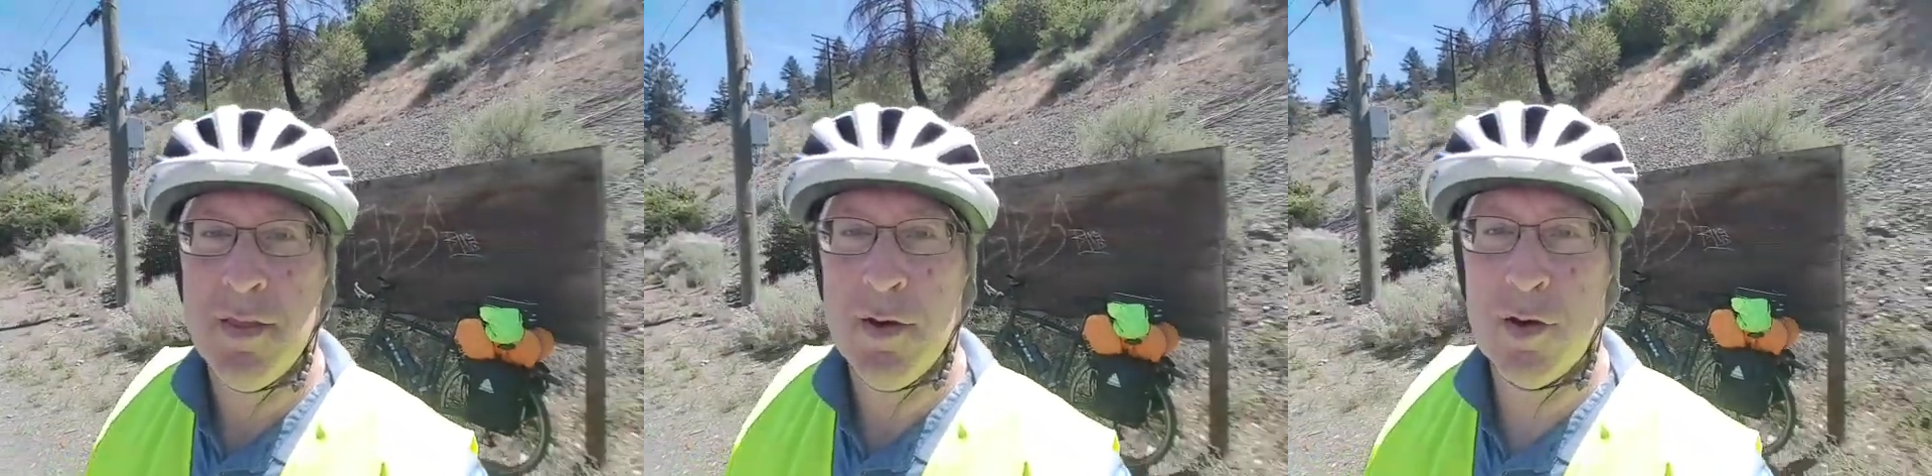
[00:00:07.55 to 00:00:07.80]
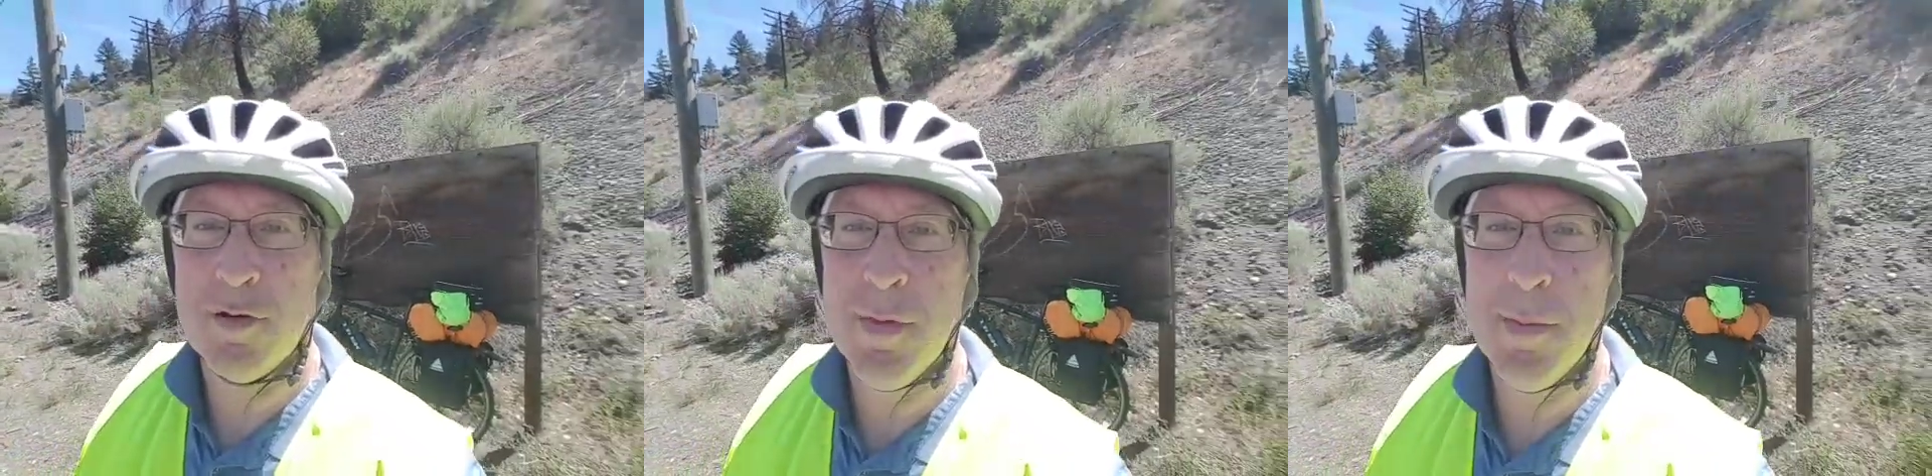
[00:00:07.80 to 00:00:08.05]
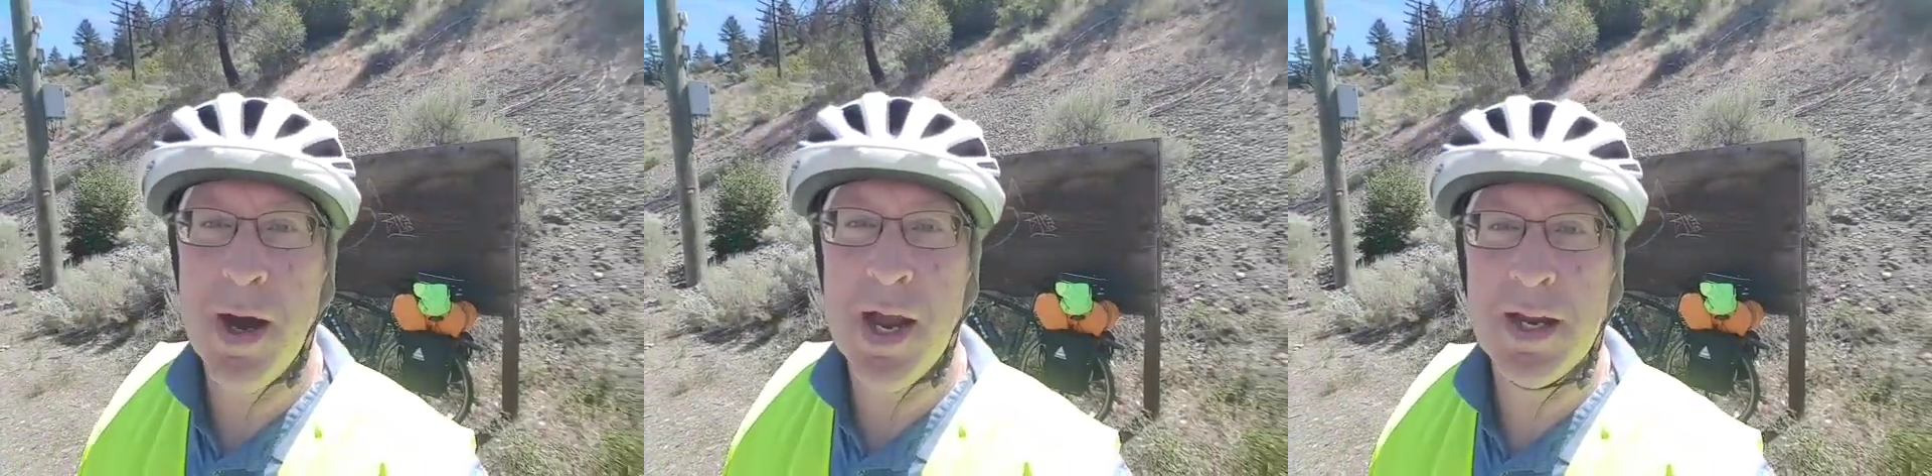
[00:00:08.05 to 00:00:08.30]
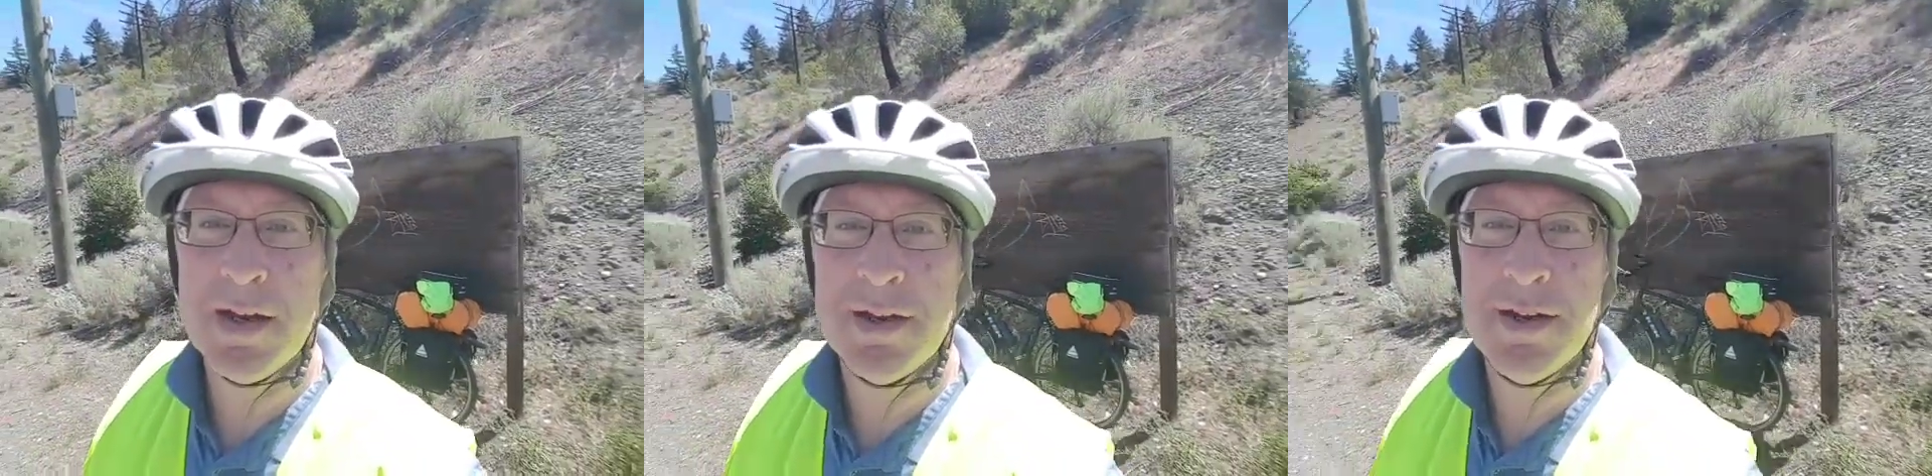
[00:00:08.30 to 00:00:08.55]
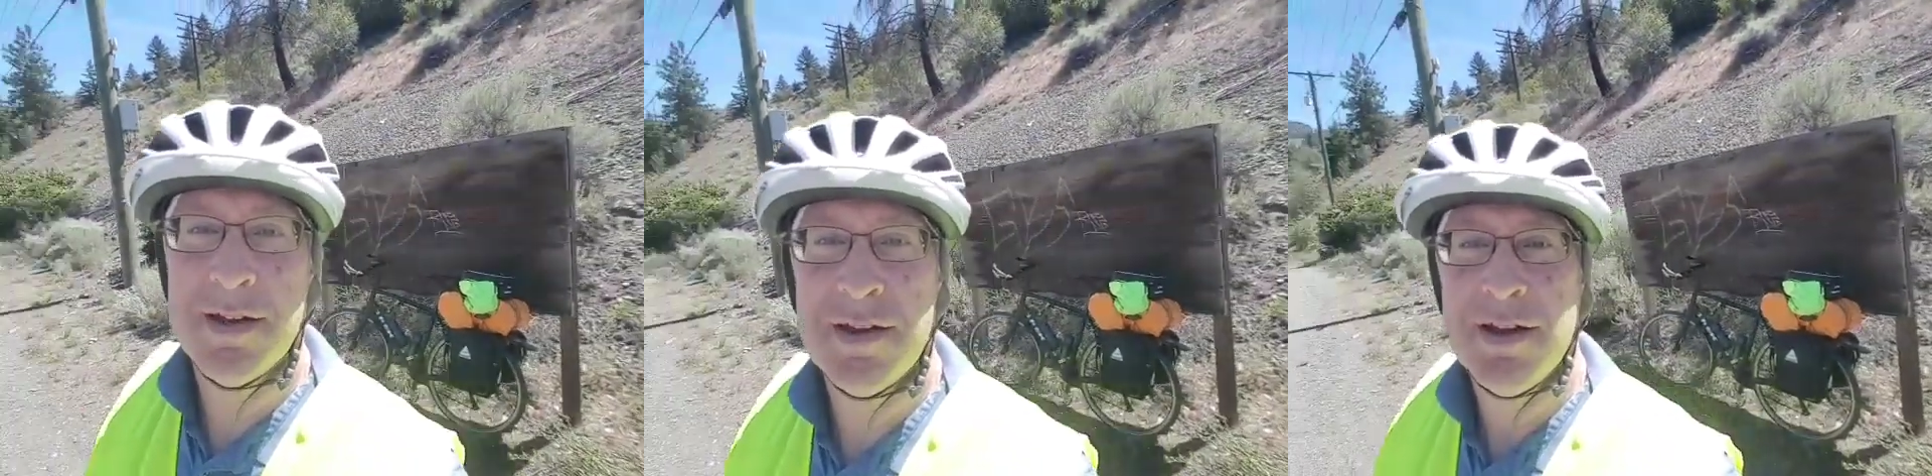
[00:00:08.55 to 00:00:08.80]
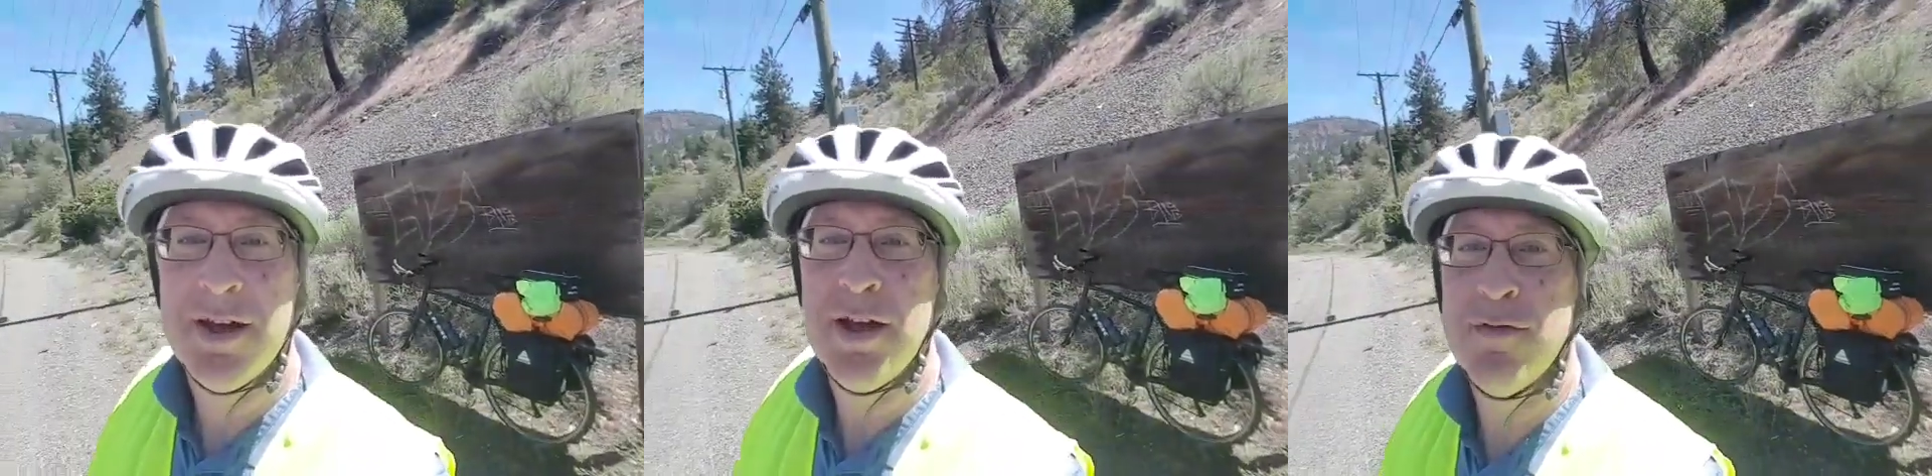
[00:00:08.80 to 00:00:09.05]
There's my bike,
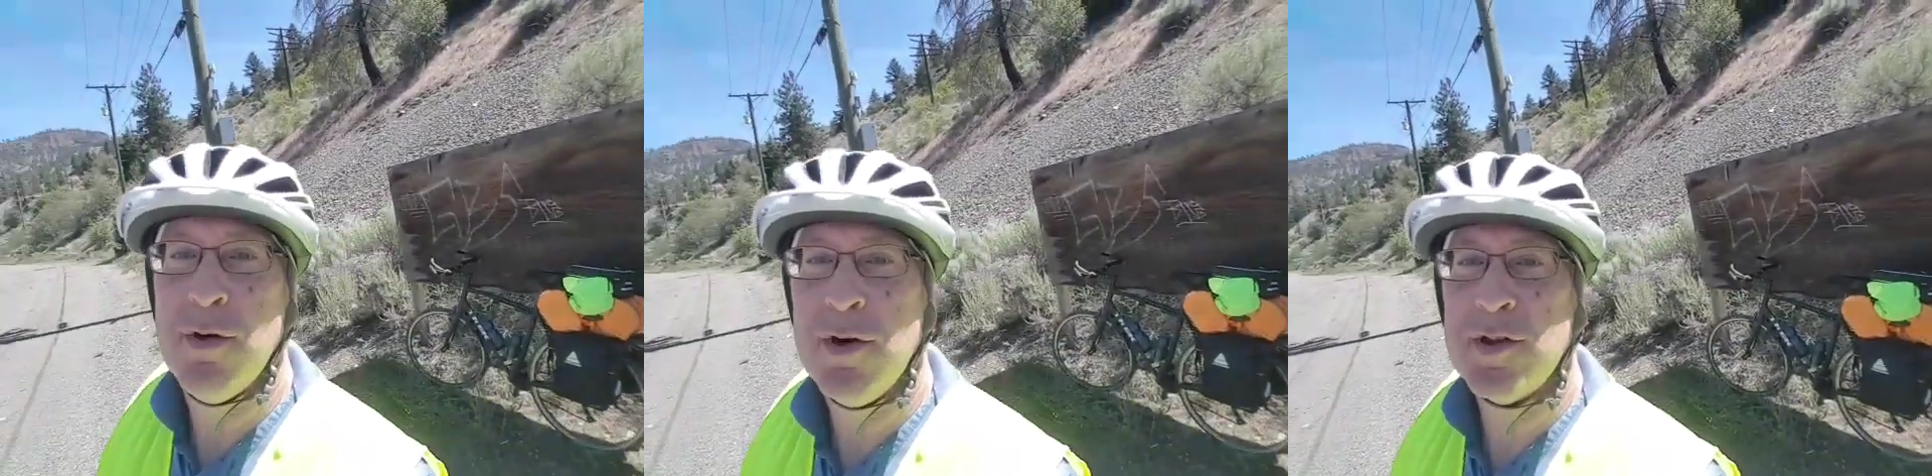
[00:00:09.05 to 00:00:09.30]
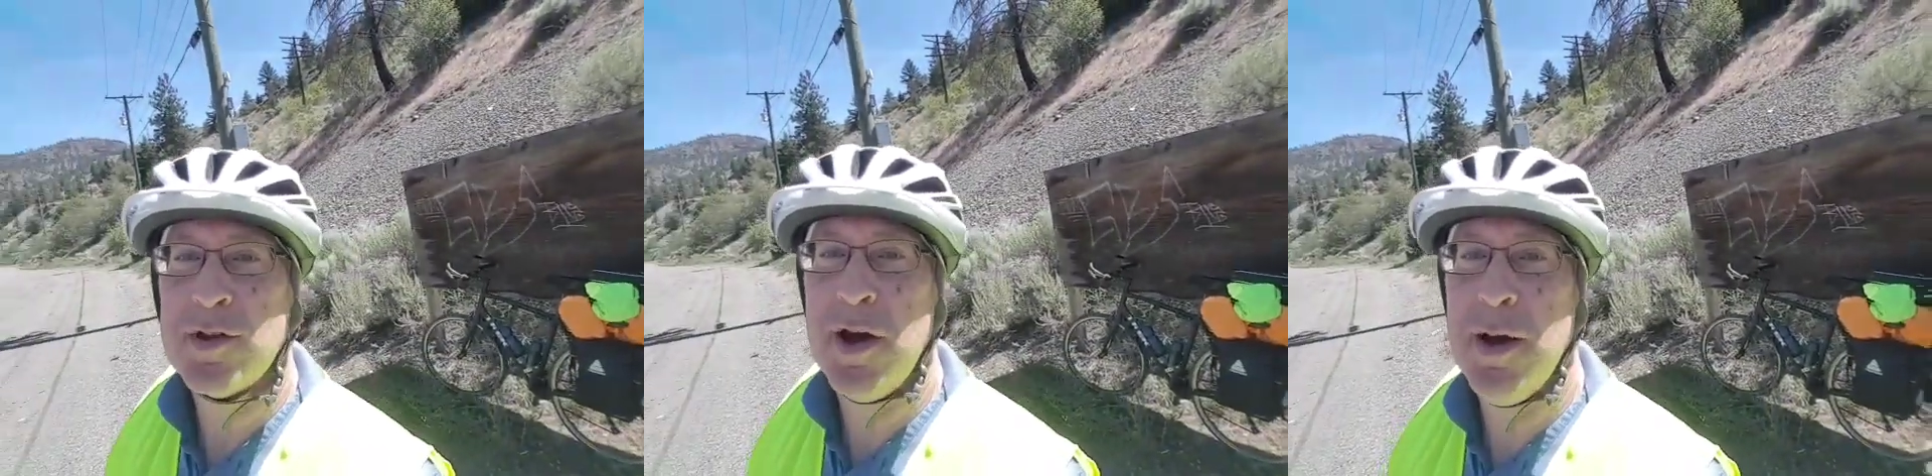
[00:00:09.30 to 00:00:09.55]
Forrest